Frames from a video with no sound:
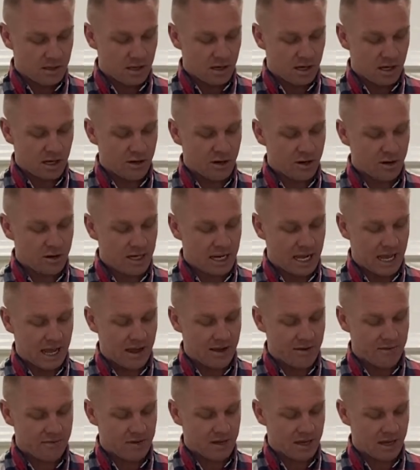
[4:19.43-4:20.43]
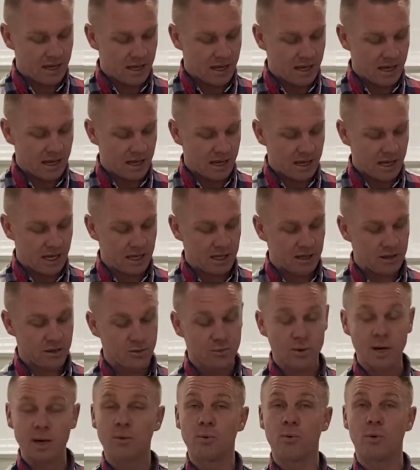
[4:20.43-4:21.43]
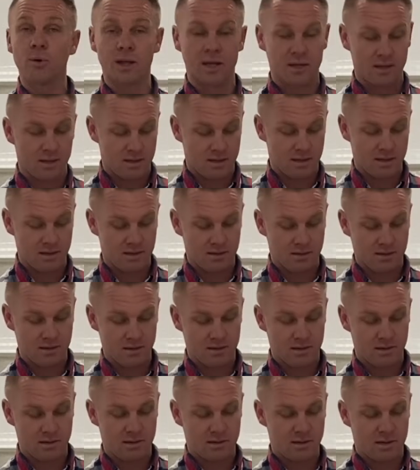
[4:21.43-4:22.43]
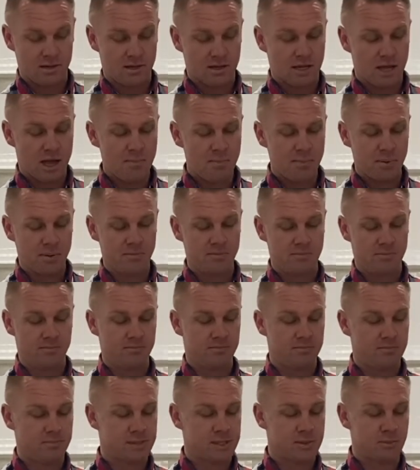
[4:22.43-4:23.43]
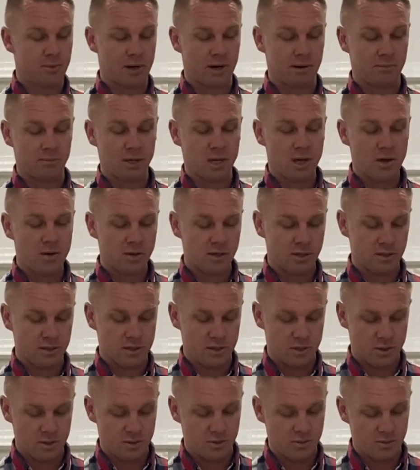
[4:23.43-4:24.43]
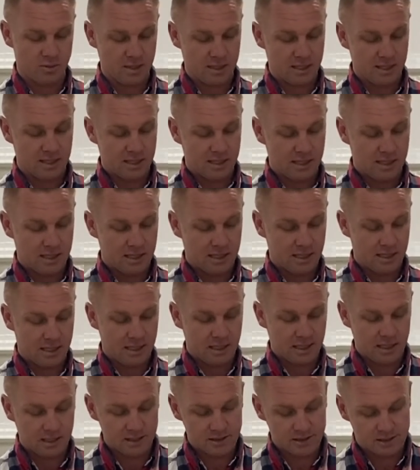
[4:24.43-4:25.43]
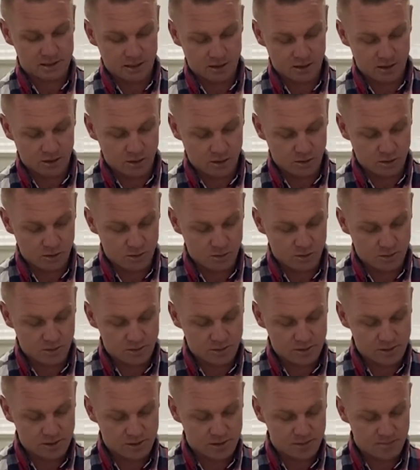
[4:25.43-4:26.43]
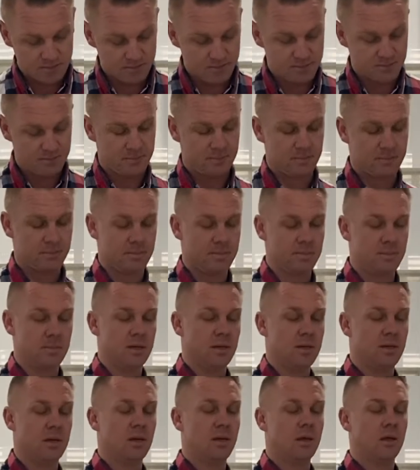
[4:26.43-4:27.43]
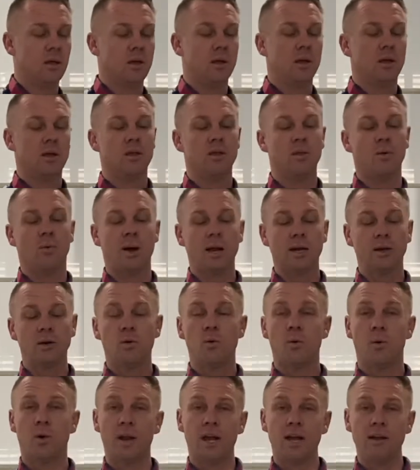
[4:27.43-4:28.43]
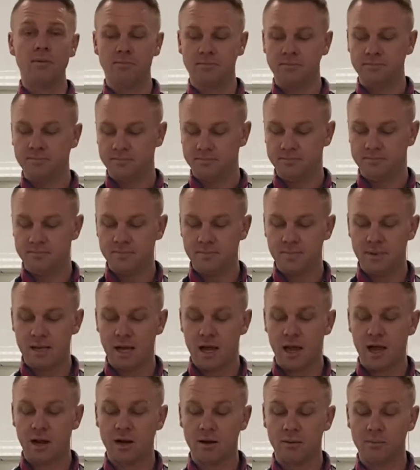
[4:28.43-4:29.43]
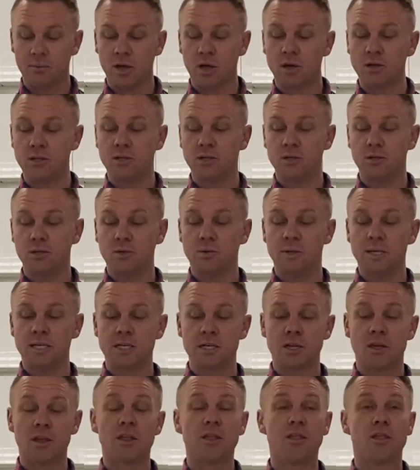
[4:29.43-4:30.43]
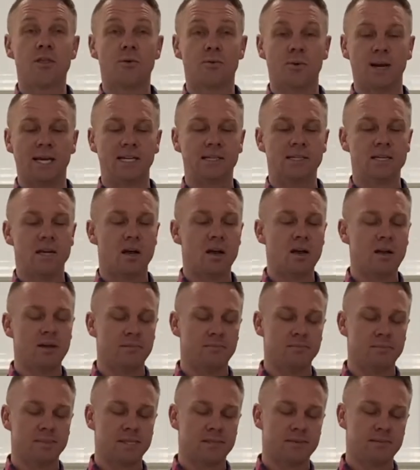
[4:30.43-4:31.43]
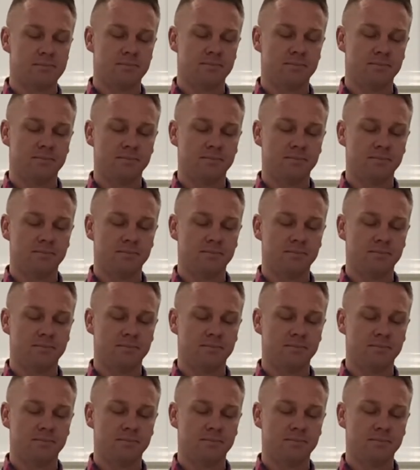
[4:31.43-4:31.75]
I don't have a 3/4 cup, so what I'm going to do is use the 1/4, and I'm going to do it 3 times.